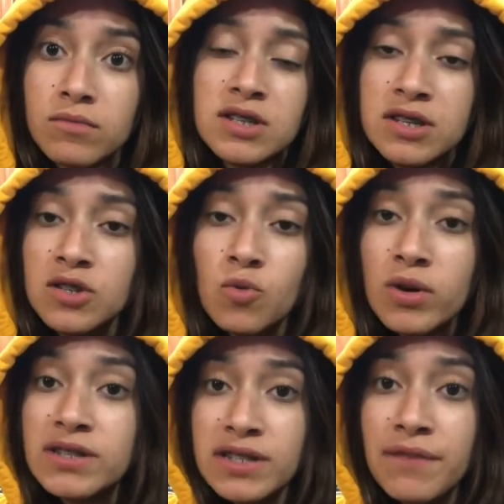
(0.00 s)
Season
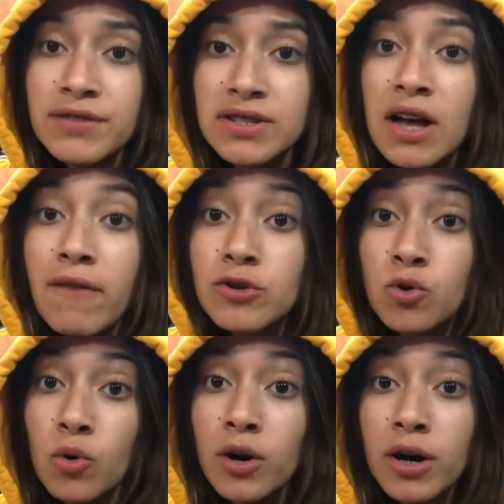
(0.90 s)
1, Stefan
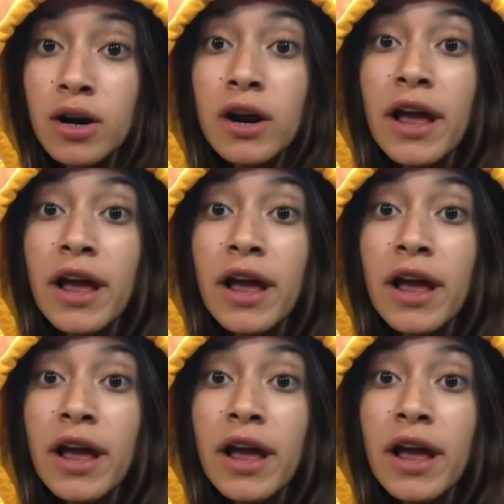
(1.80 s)
Salvatore,